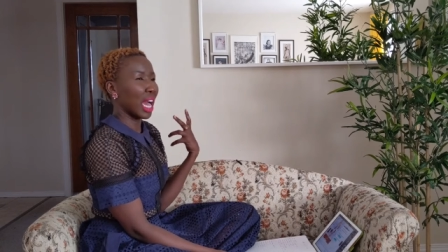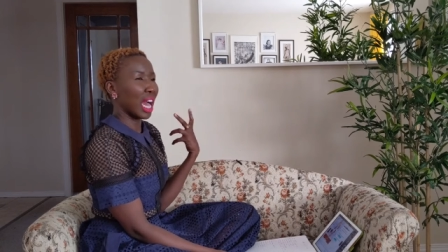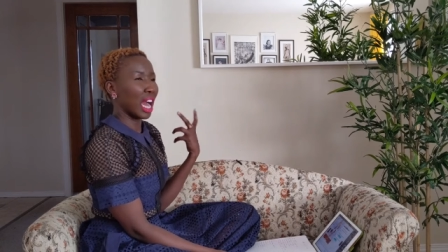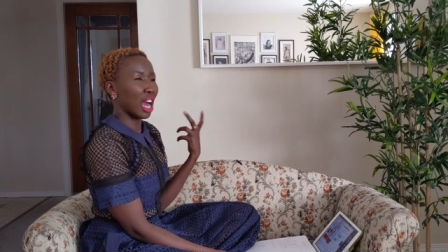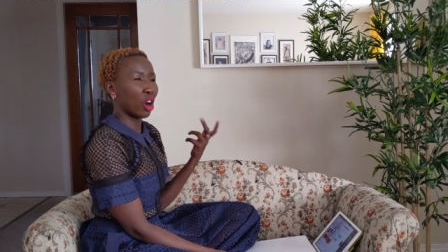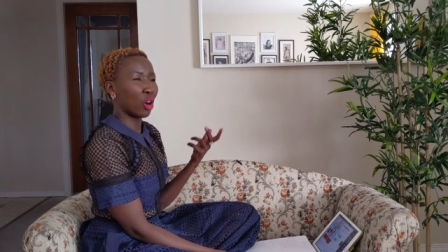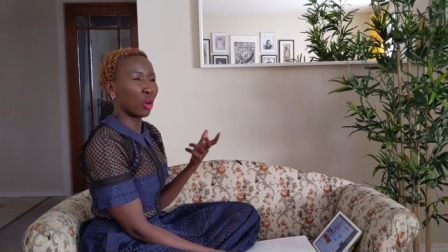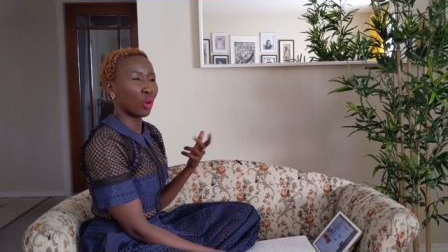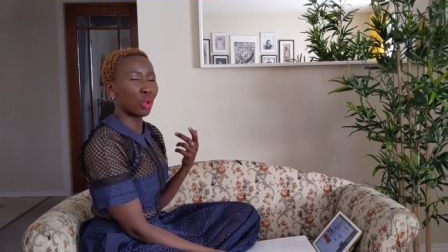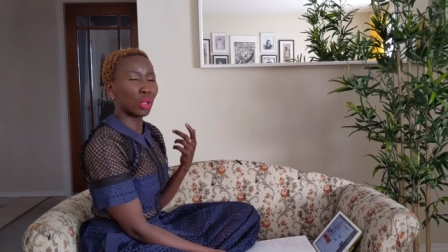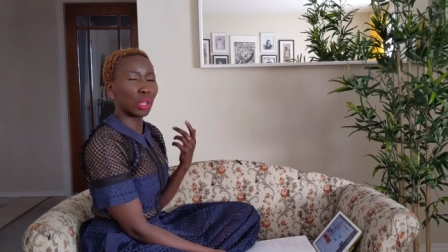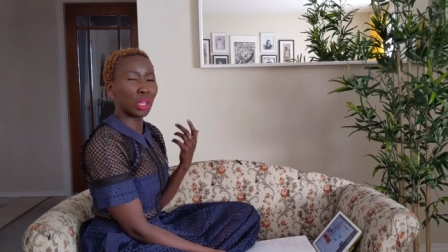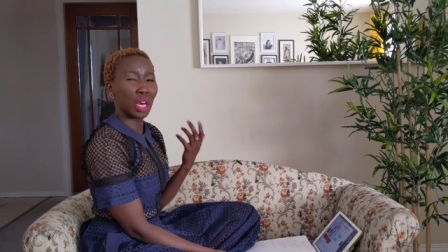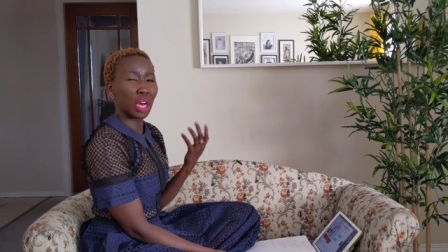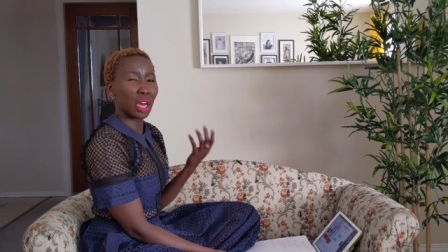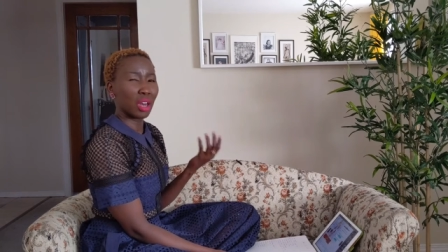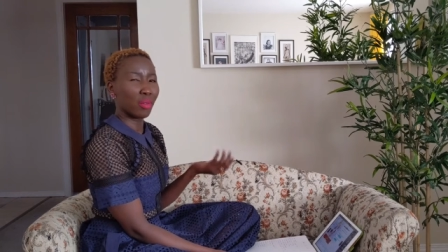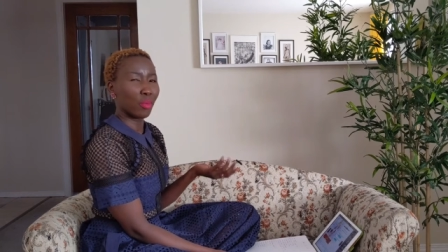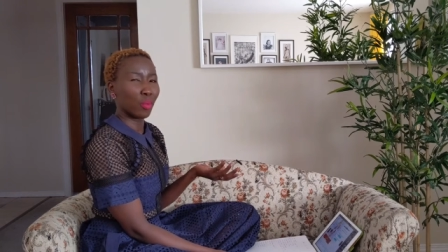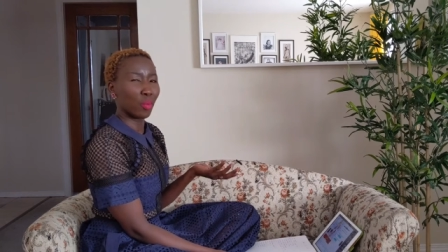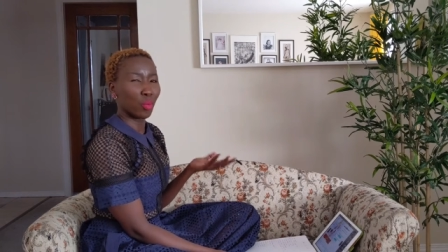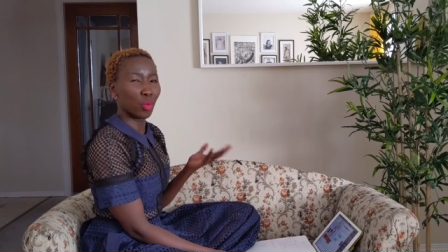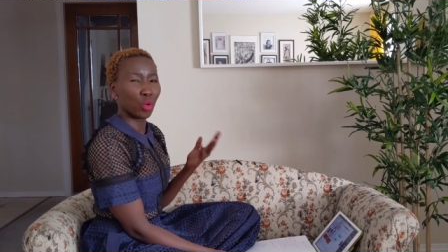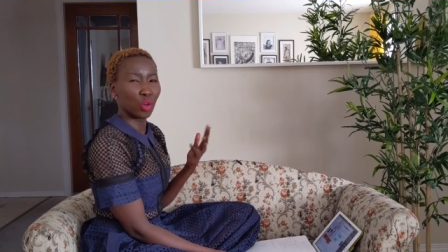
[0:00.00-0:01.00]
a whole
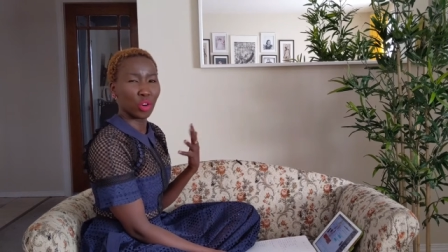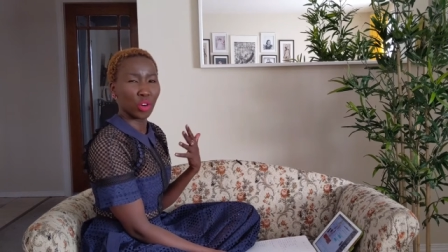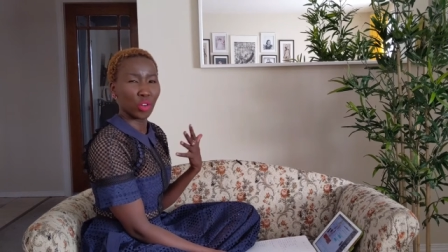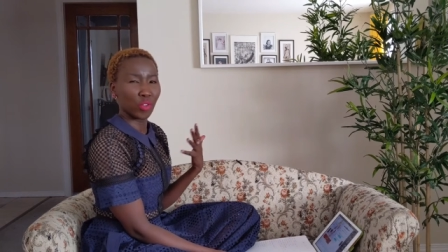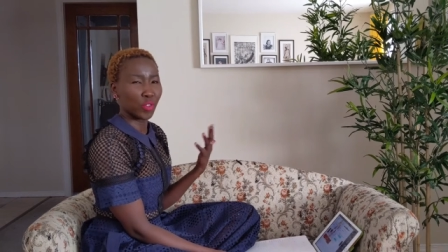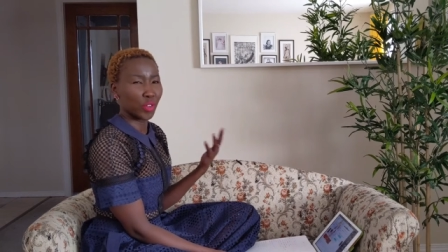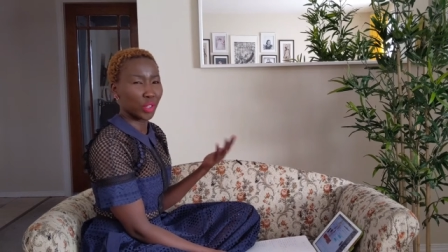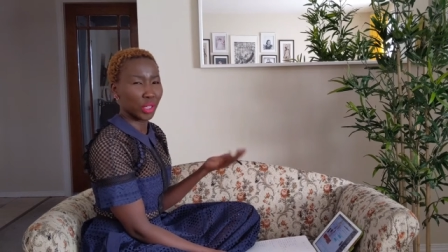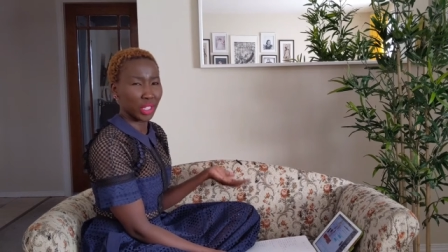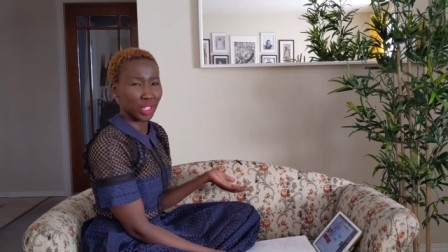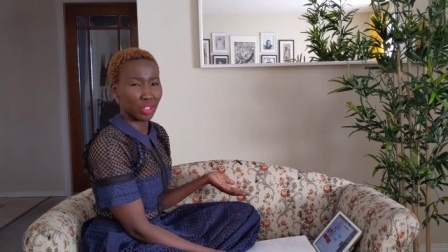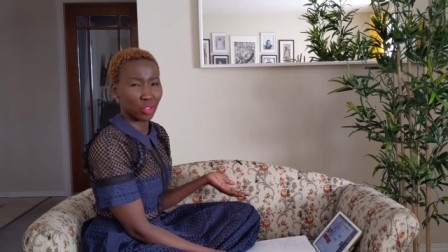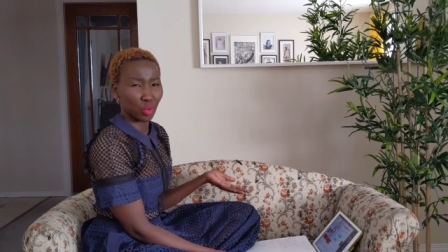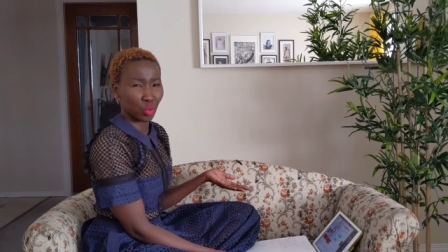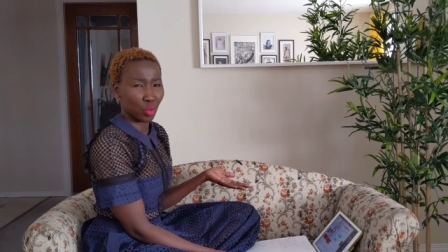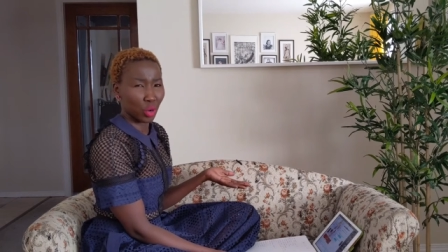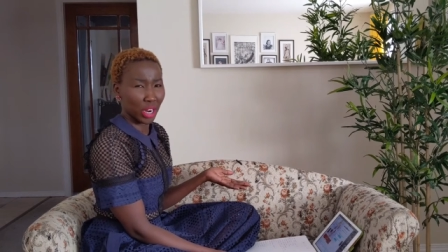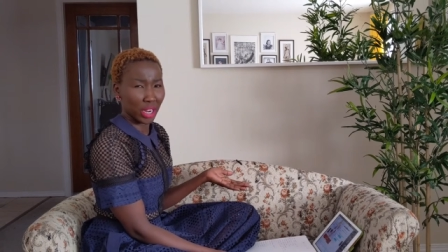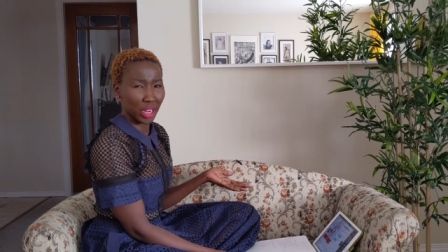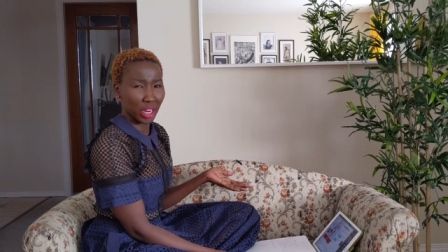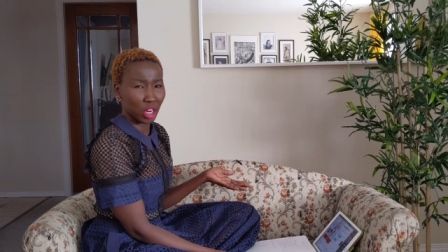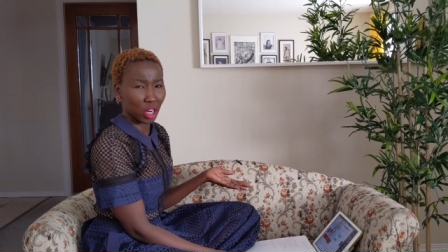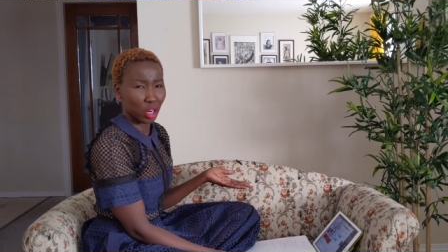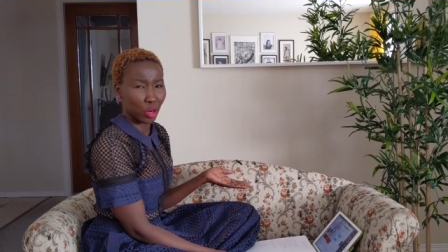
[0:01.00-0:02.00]
lot more for this
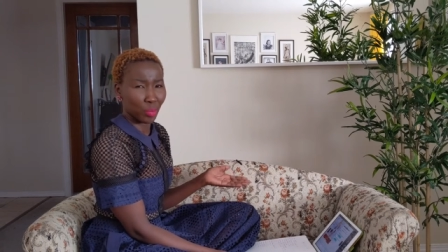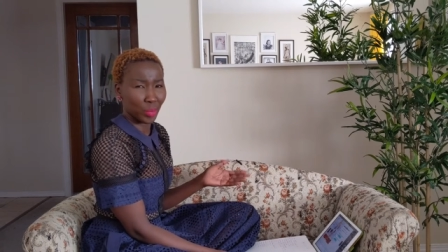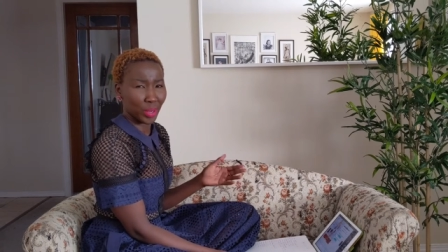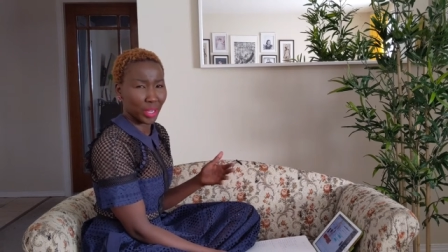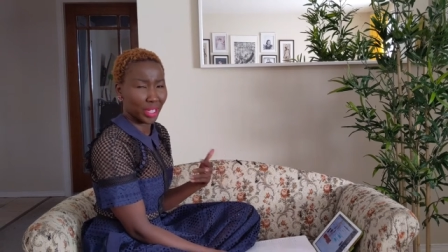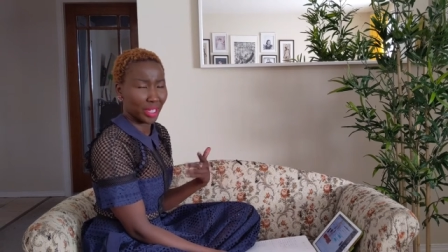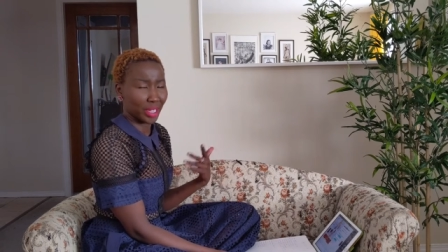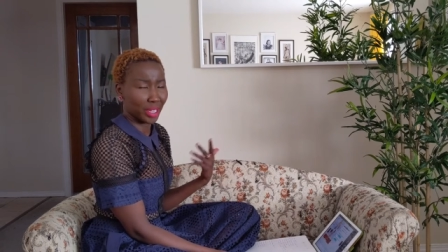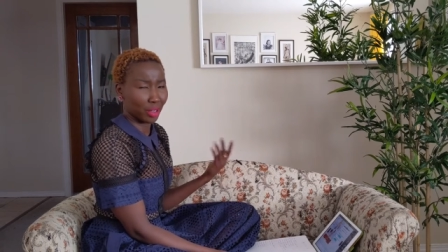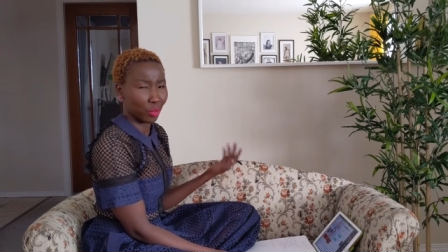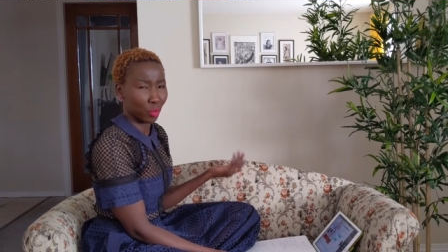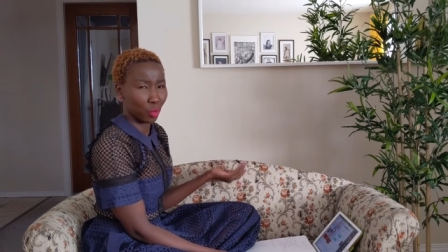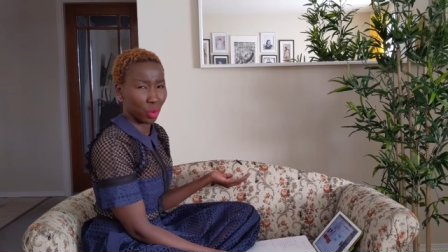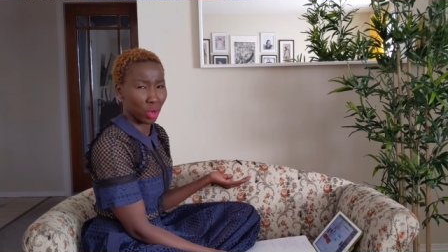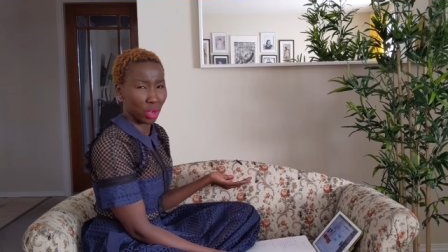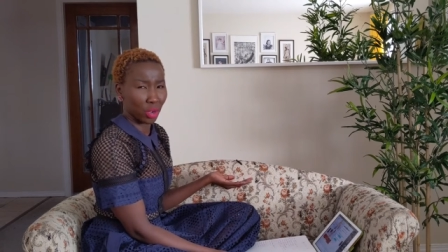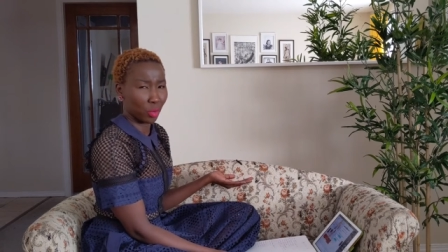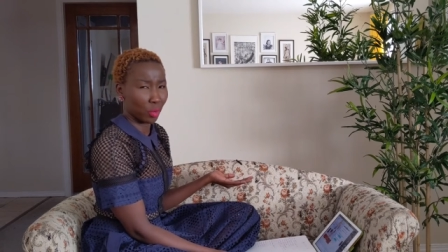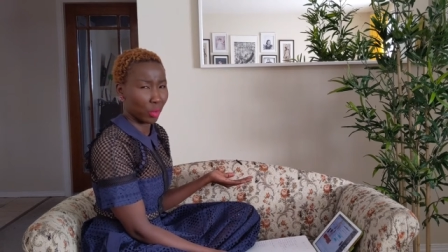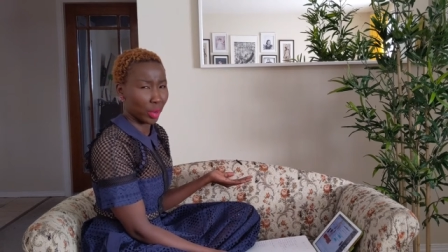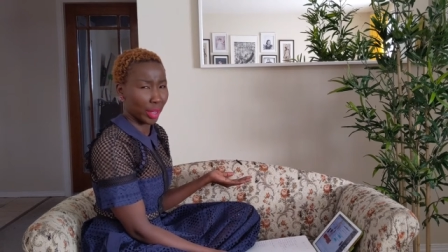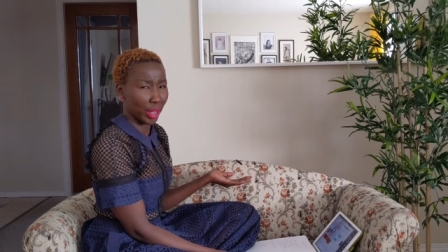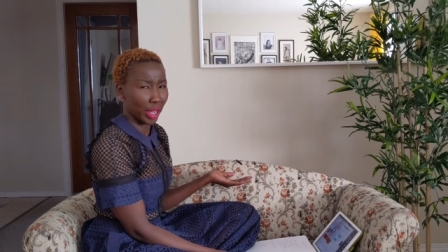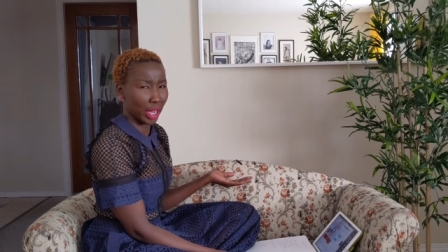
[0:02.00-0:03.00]
red carpet than
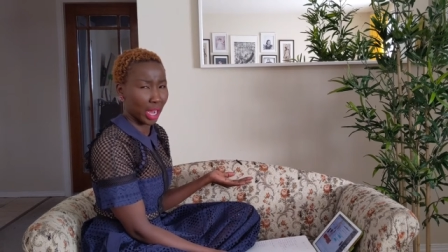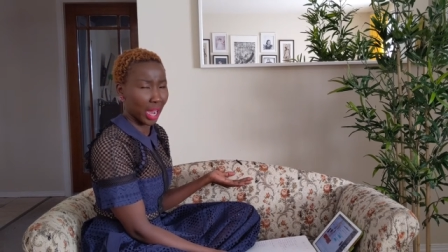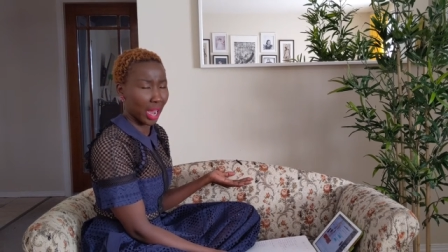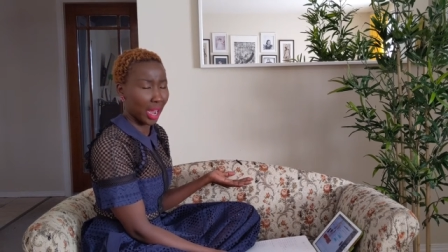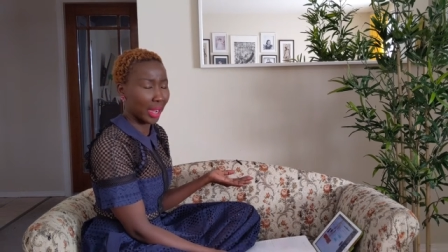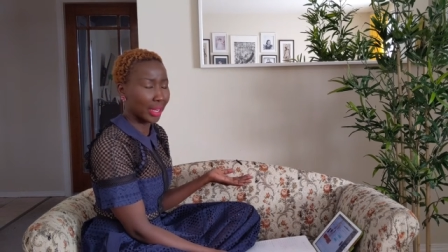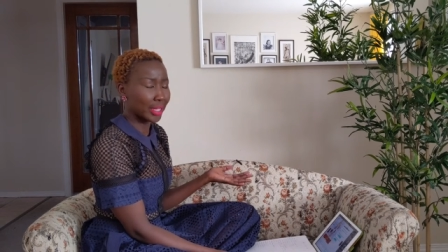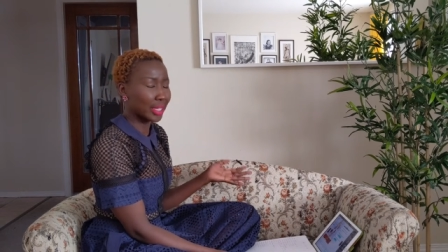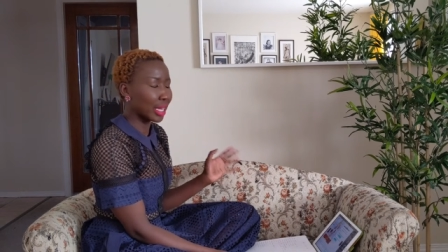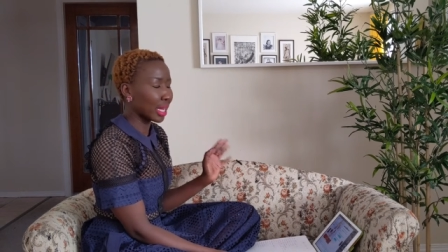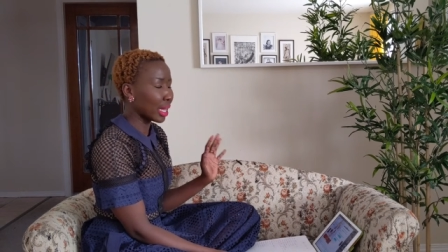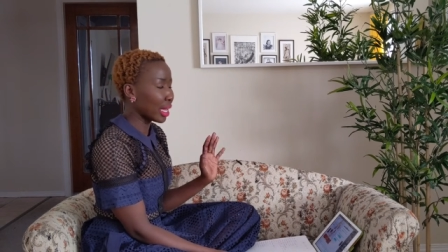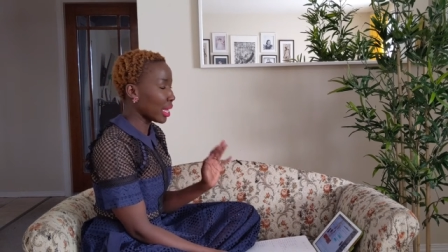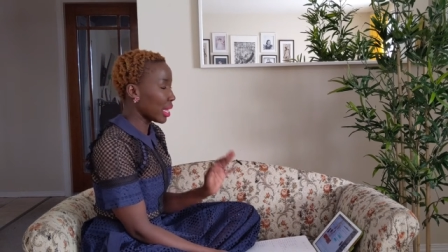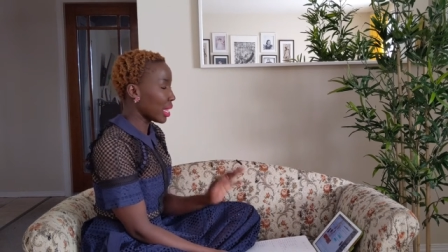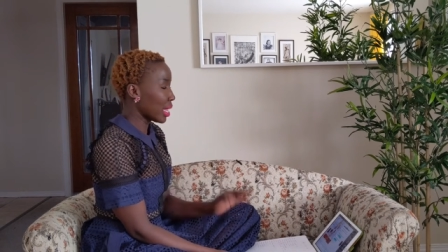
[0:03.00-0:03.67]
what we got.